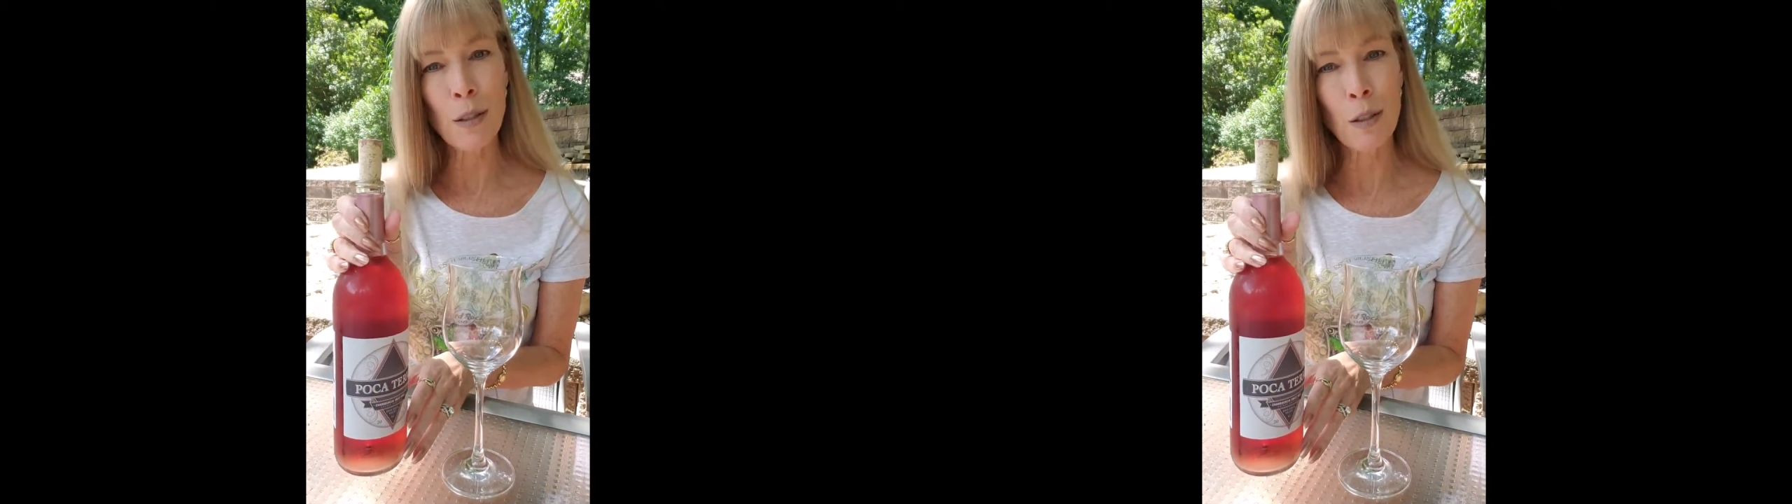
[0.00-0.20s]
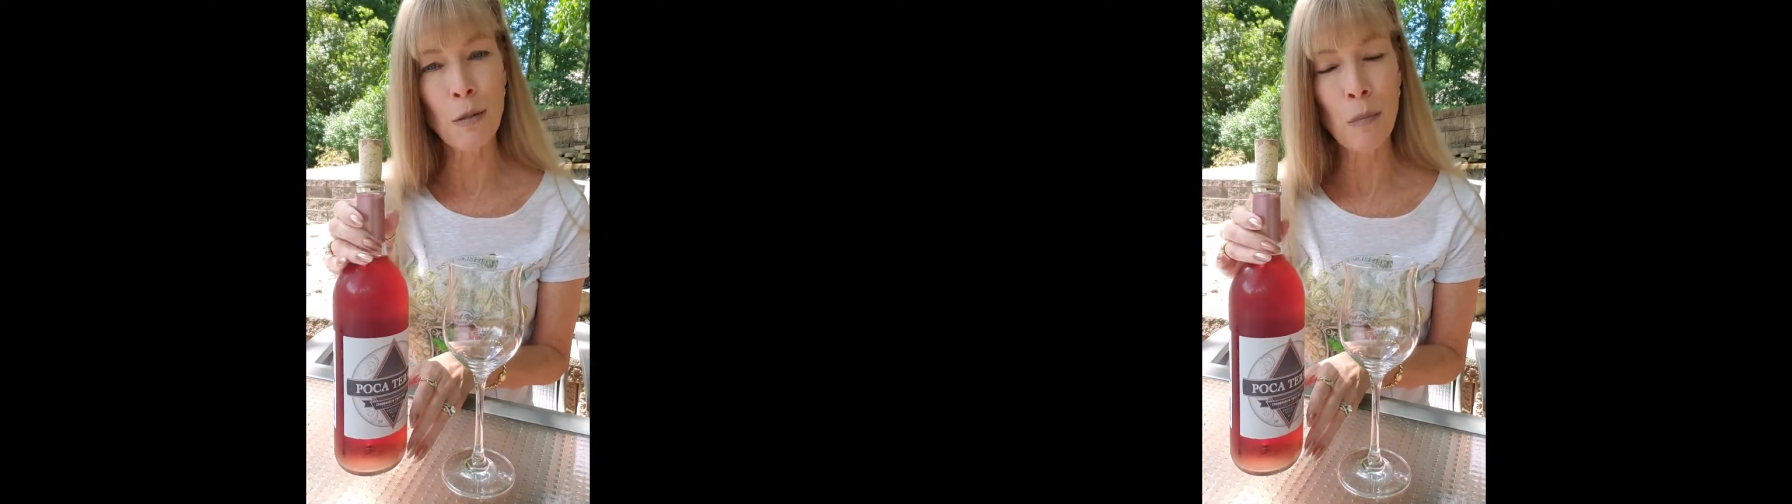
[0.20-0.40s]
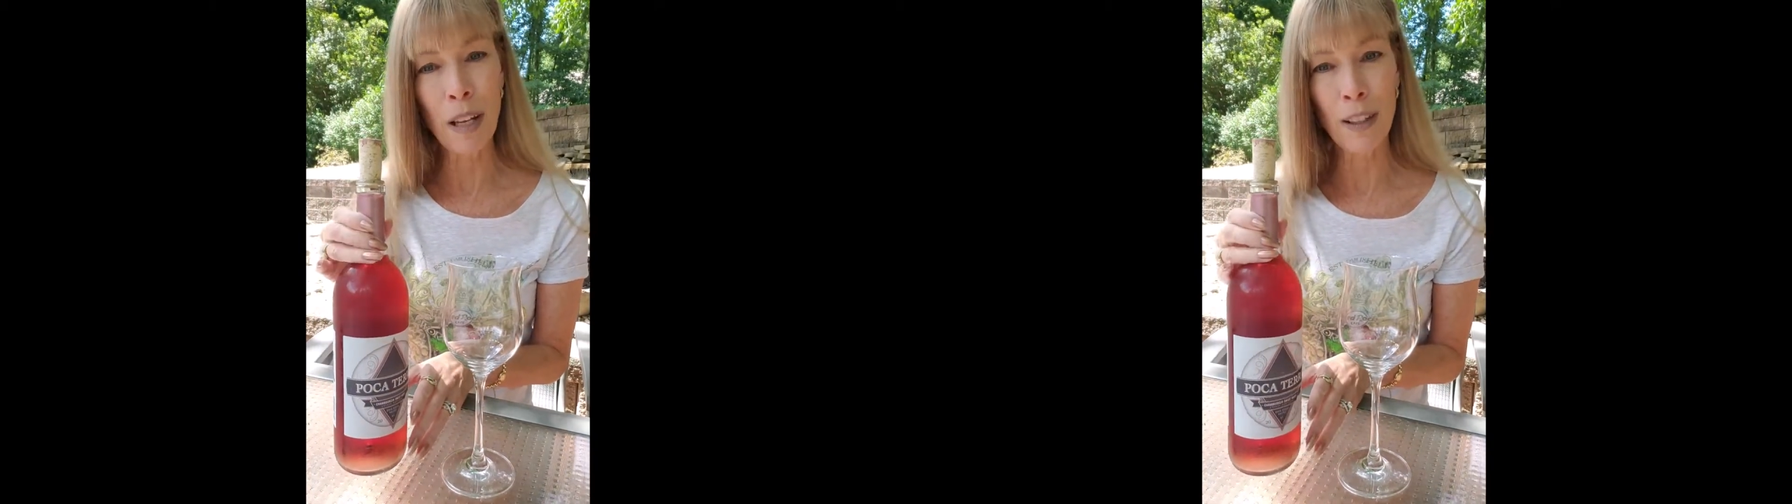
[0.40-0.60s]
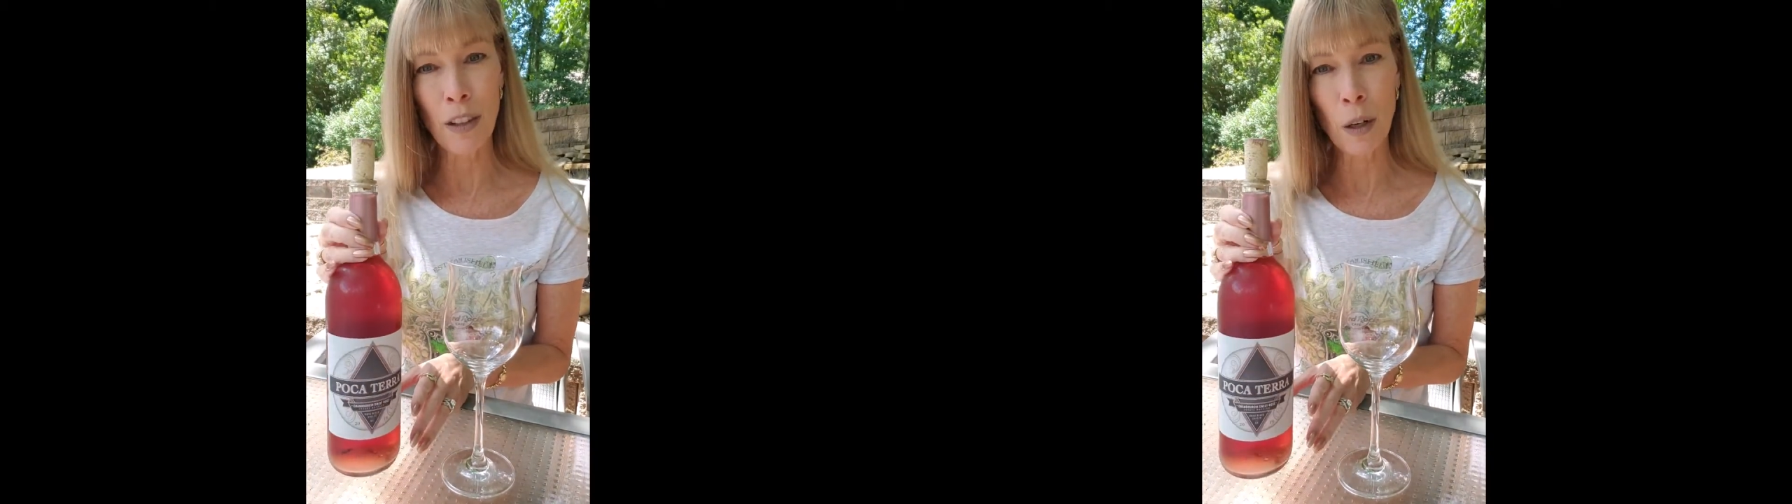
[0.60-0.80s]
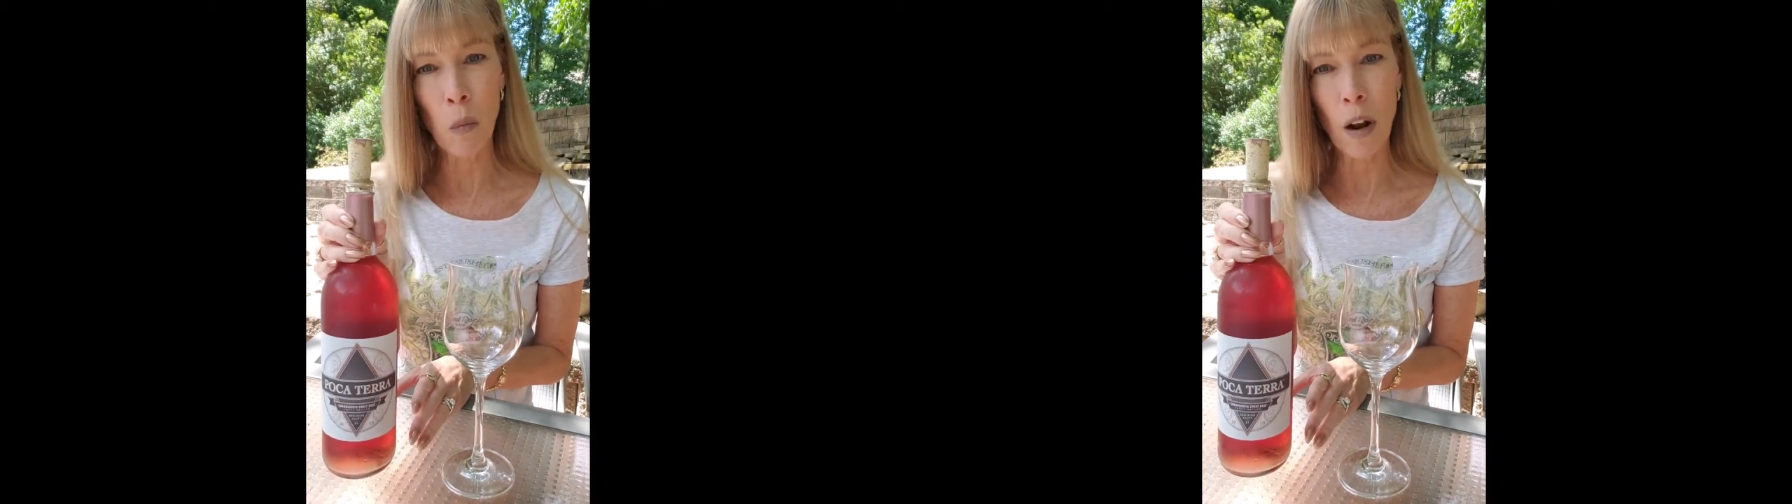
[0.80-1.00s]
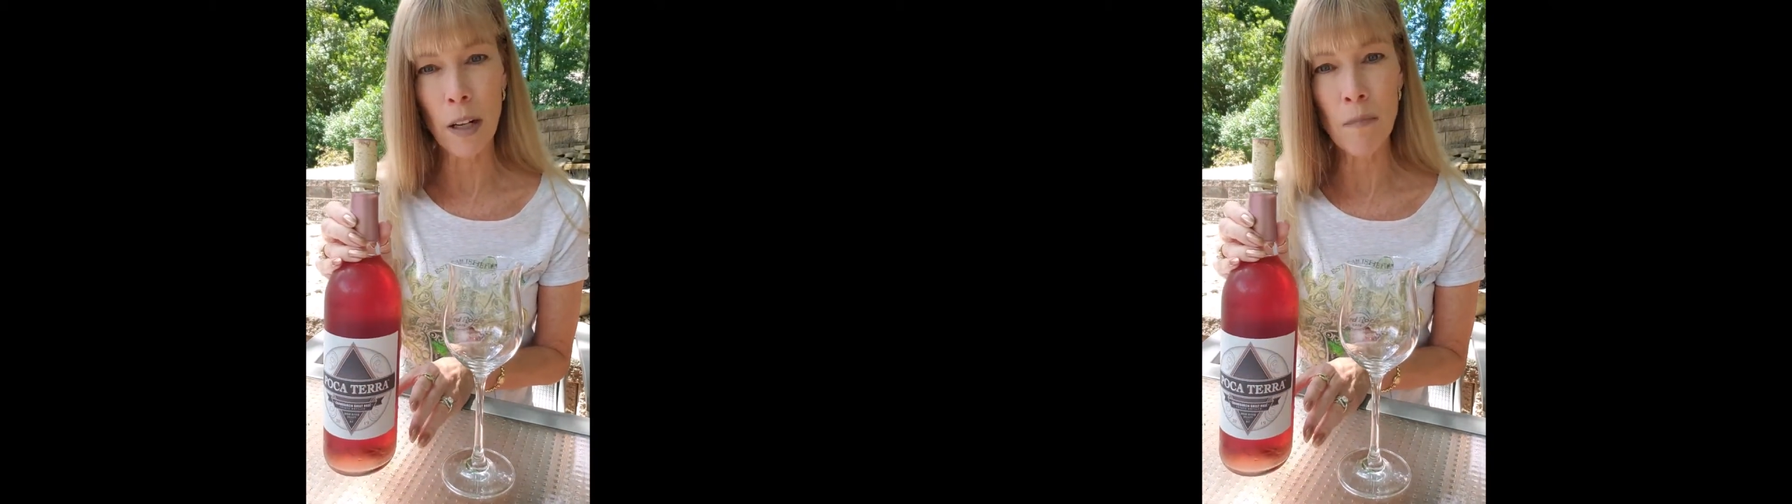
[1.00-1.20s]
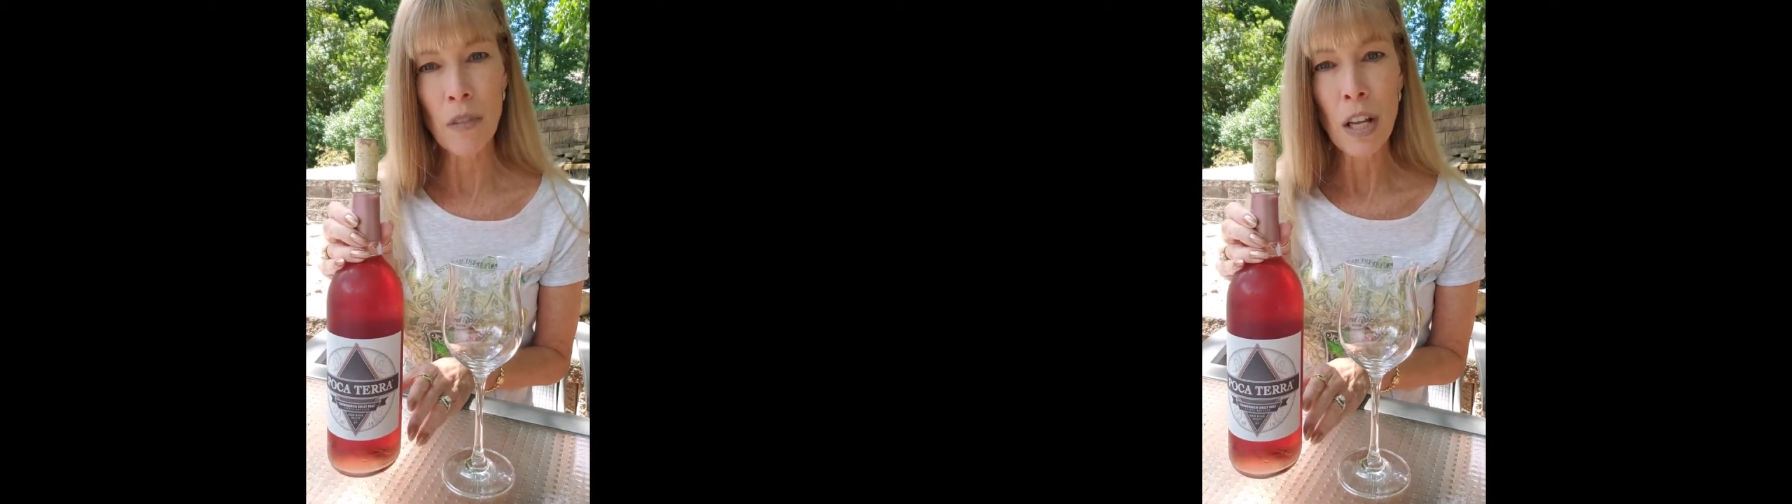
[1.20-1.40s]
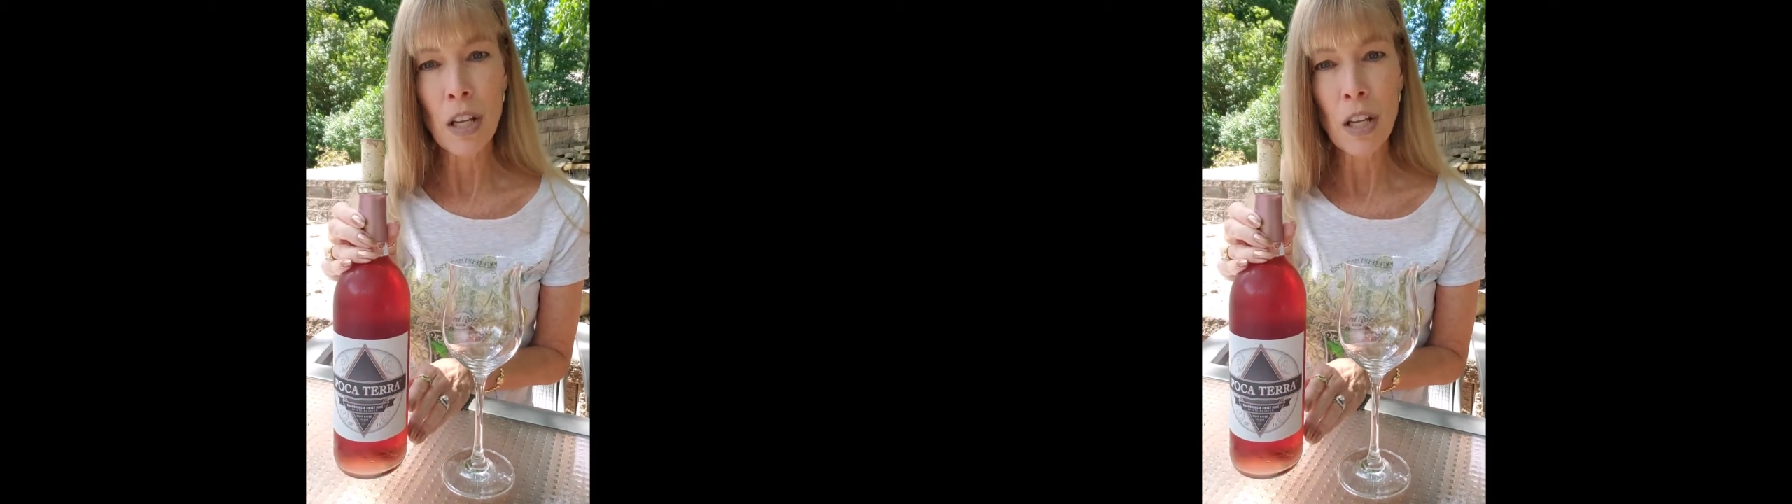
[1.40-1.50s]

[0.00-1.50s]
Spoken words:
to make their wine.